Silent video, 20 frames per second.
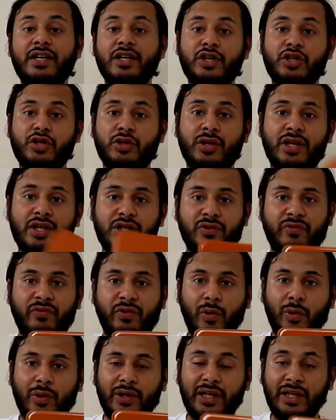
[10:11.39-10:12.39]
As soon as you
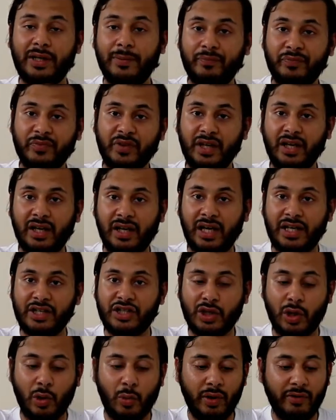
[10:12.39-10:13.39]
fold it, lights
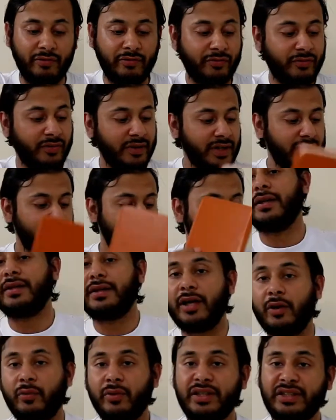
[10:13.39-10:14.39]
go off.
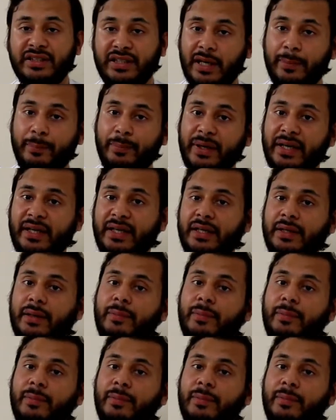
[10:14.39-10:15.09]
There is a big